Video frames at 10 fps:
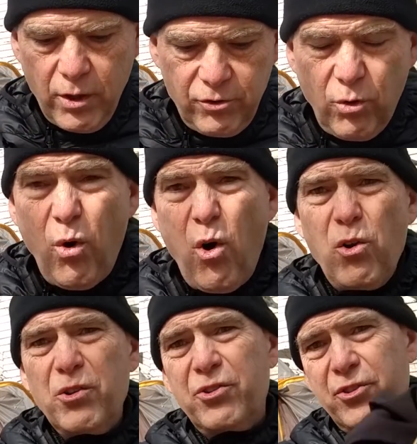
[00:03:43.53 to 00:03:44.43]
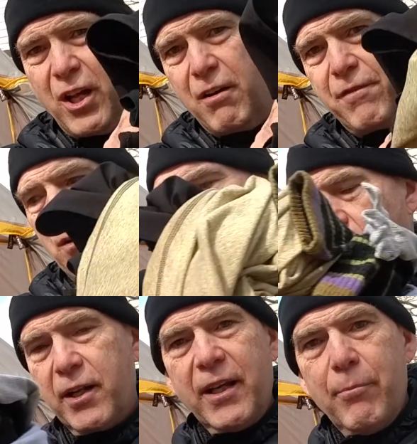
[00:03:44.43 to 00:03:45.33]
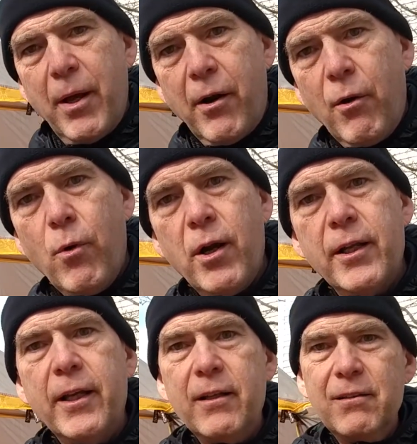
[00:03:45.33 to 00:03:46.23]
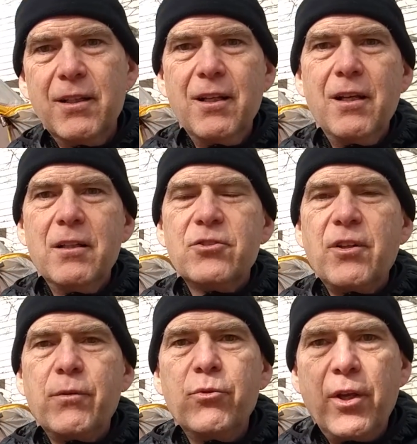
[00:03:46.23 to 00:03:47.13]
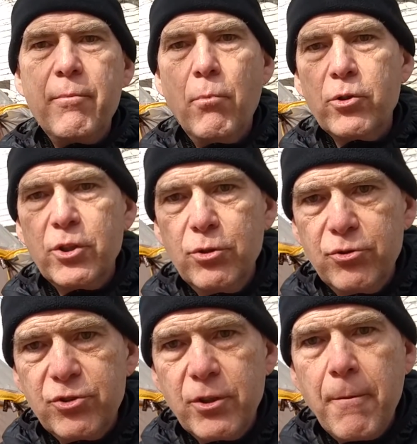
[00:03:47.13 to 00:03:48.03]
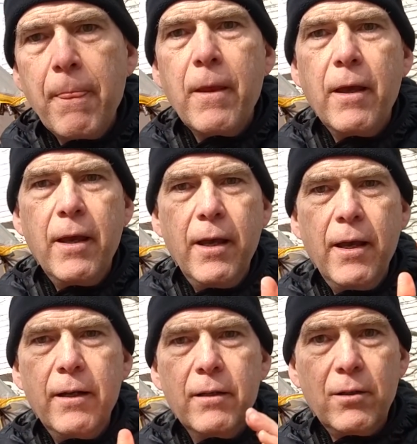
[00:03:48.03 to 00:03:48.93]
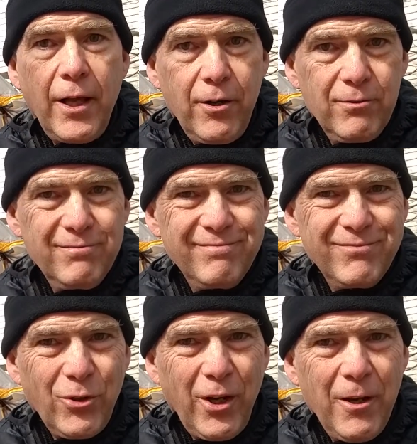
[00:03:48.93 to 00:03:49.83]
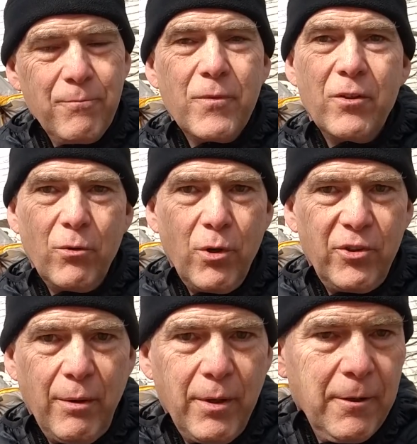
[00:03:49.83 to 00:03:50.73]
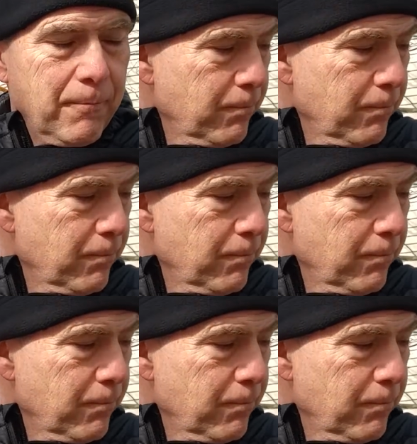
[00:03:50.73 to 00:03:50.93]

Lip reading: So all this stuff, I wanted to get better. I wanted to get stuff that was multi-use and lighter, okay? So what does that mean?